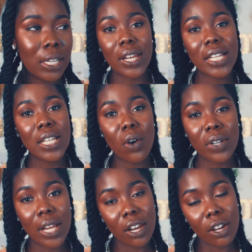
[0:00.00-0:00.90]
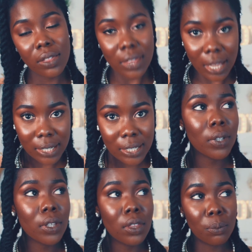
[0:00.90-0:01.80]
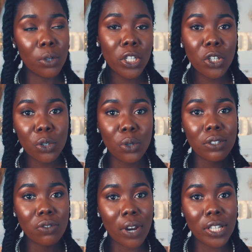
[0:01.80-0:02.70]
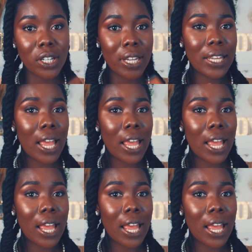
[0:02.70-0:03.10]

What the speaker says: Later on, I learned that the molecule structure in